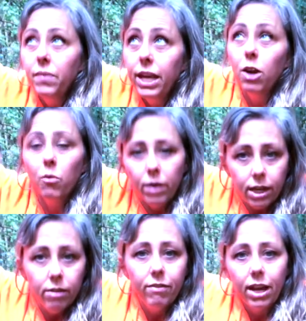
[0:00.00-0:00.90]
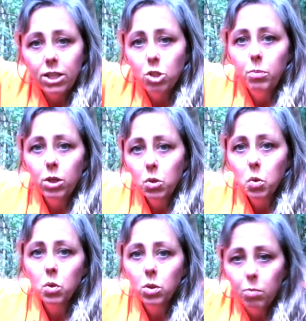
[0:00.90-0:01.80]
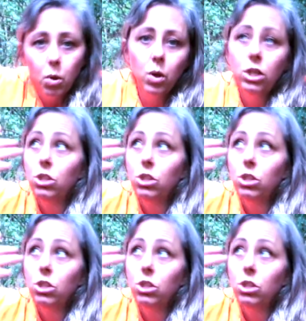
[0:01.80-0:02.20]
get rid of that spiritual support,